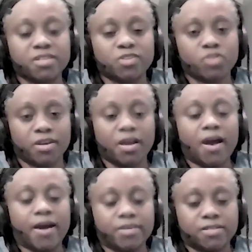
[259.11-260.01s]
I
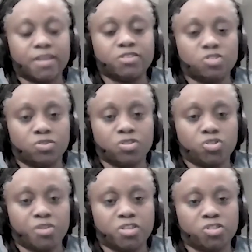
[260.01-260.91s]
decided to do the
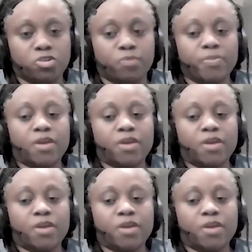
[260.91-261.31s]
trade show.